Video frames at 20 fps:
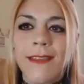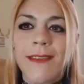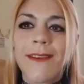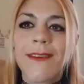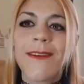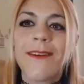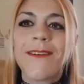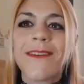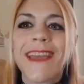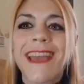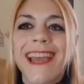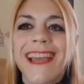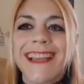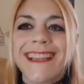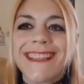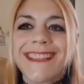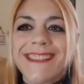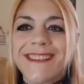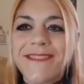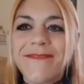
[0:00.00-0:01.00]
Okay,
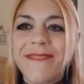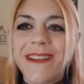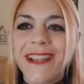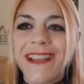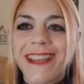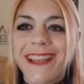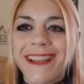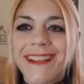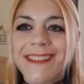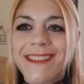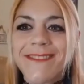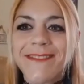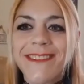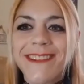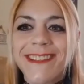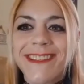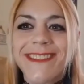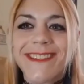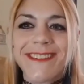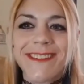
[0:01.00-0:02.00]
so my next
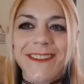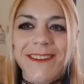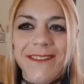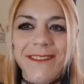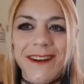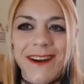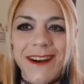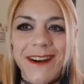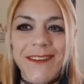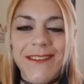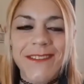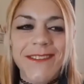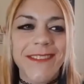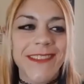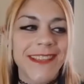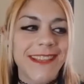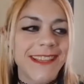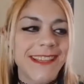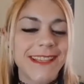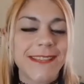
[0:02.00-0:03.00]
one to show off
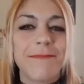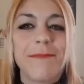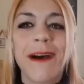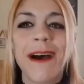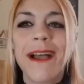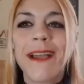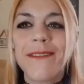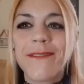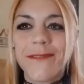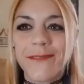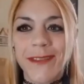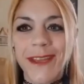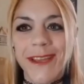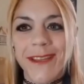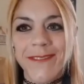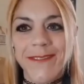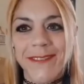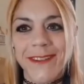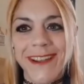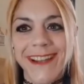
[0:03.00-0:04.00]
is my
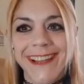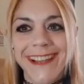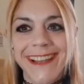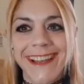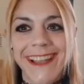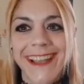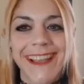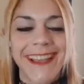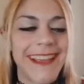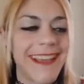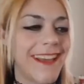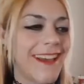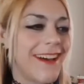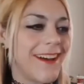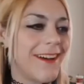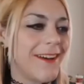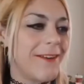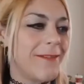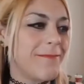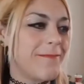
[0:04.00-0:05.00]
favorite,
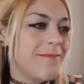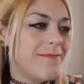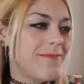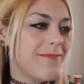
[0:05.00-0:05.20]
um,